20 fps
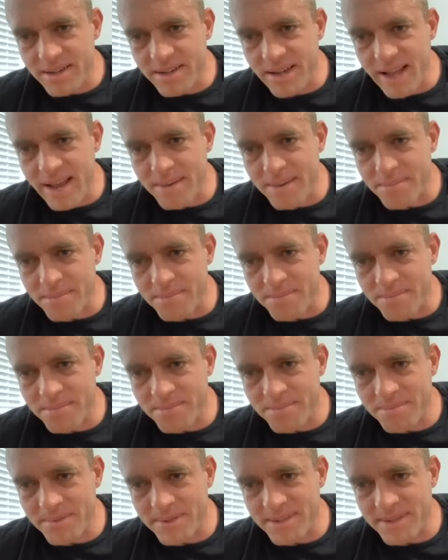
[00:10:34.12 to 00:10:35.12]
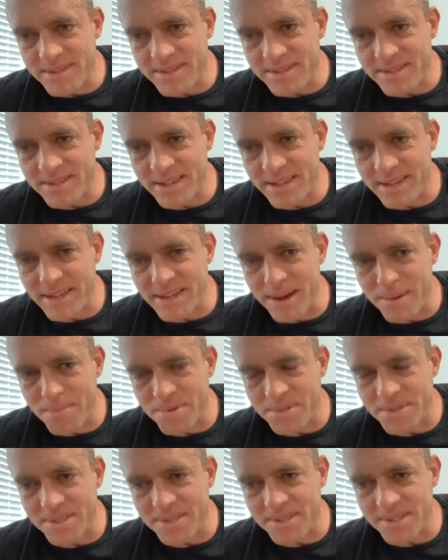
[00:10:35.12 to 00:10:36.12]
damn, this
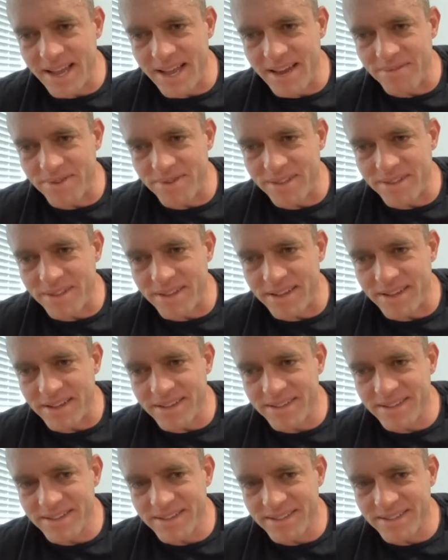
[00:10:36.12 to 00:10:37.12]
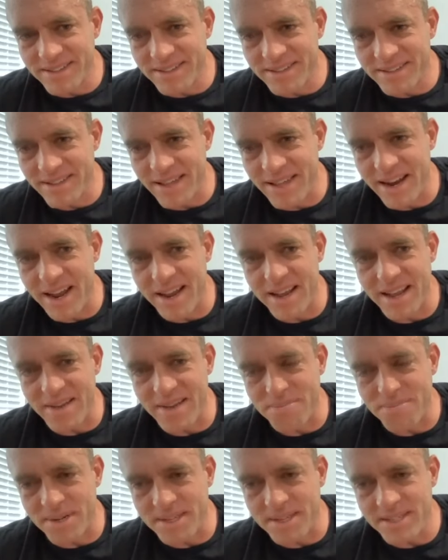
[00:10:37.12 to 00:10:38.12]
encompasses everything that I
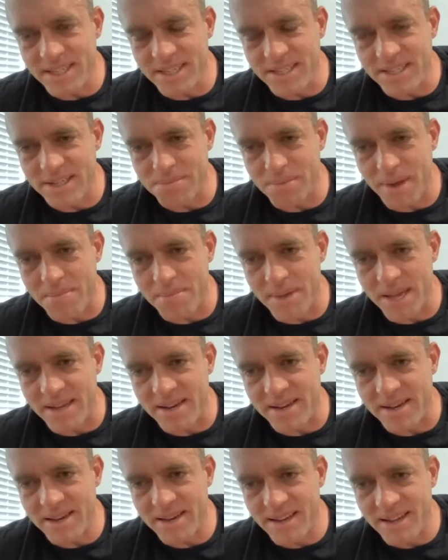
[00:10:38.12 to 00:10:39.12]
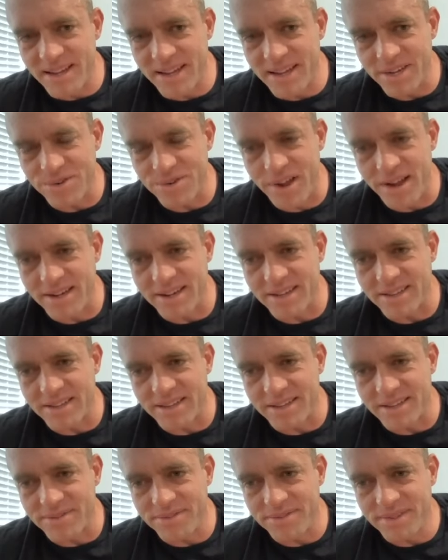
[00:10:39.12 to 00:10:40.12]
have been teaching my men and trying to
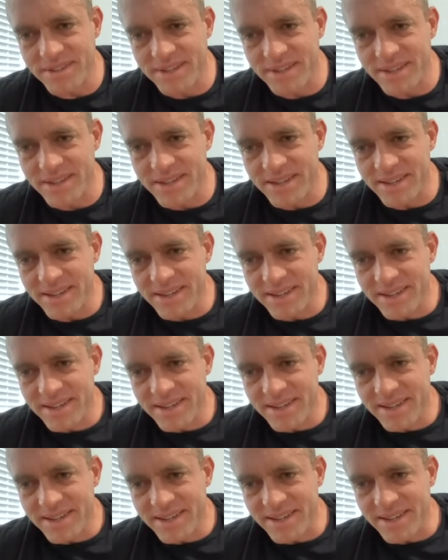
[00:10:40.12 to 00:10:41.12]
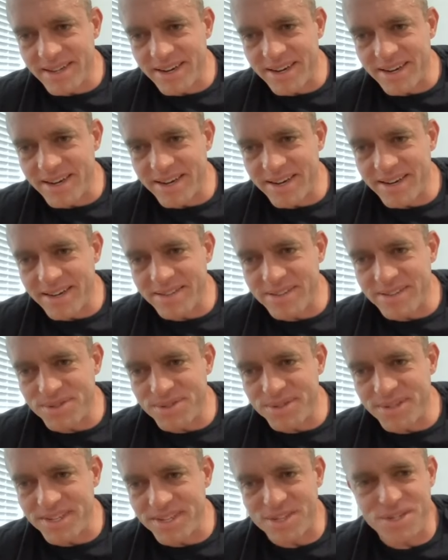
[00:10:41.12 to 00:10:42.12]
live. And
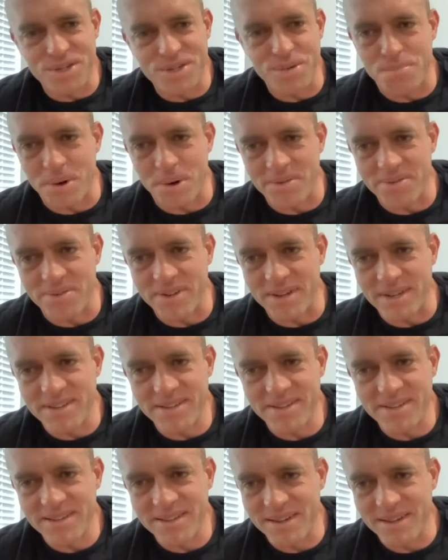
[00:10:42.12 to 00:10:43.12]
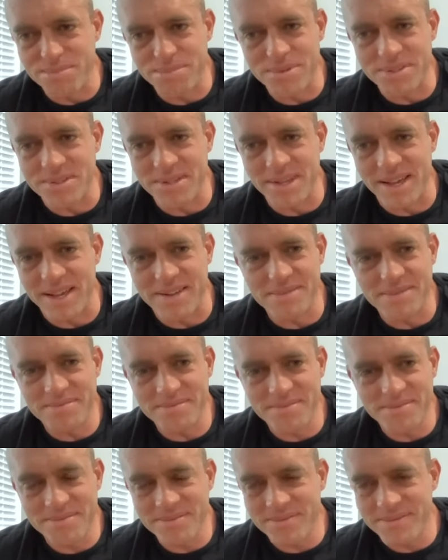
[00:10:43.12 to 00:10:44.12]
it's it's too perfect. I'm just like,
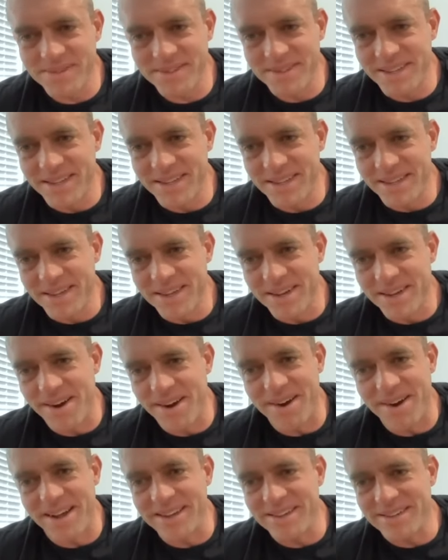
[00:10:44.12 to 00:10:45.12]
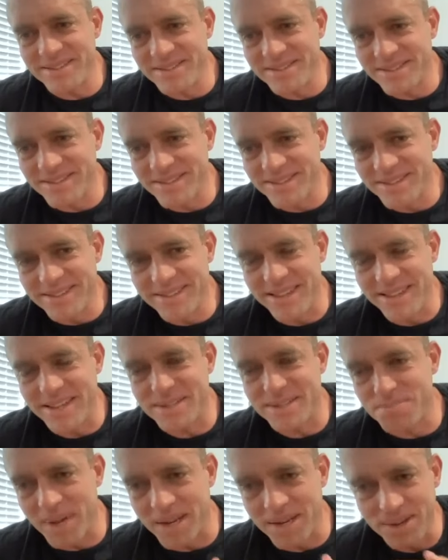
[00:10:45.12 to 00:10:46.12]
all right,
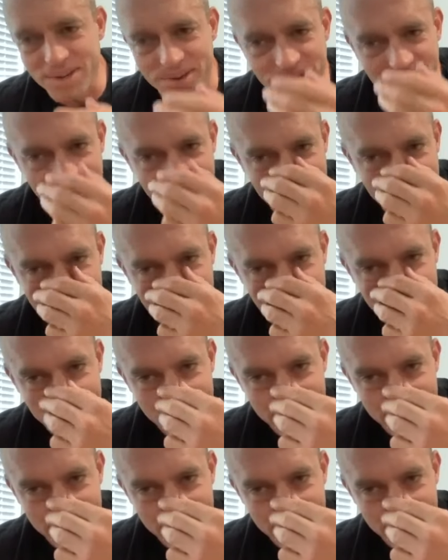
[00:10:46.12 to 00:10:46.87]
that's my new coach.